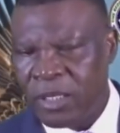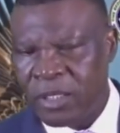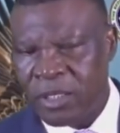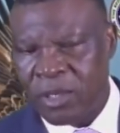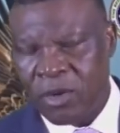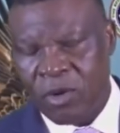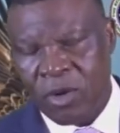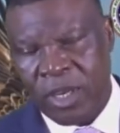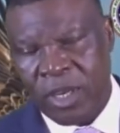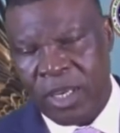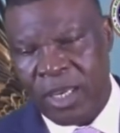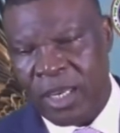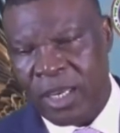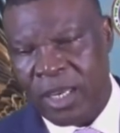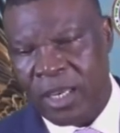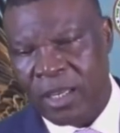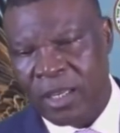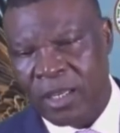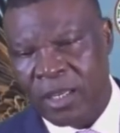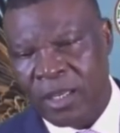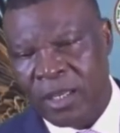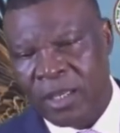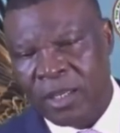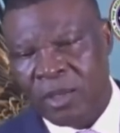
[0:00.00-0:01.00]
He said, okay,
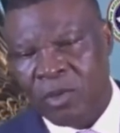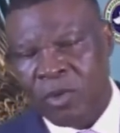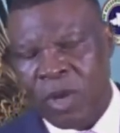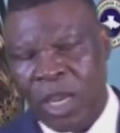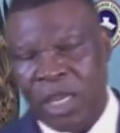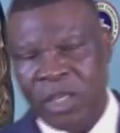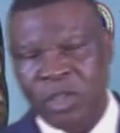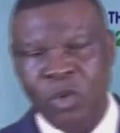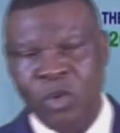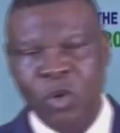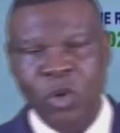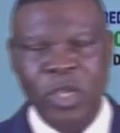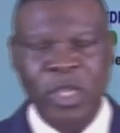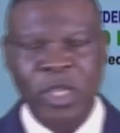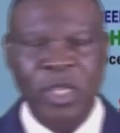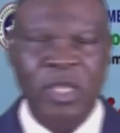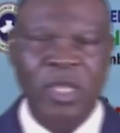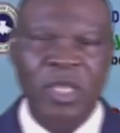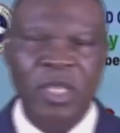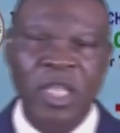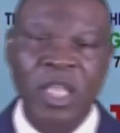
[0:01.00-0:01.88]
you are joking.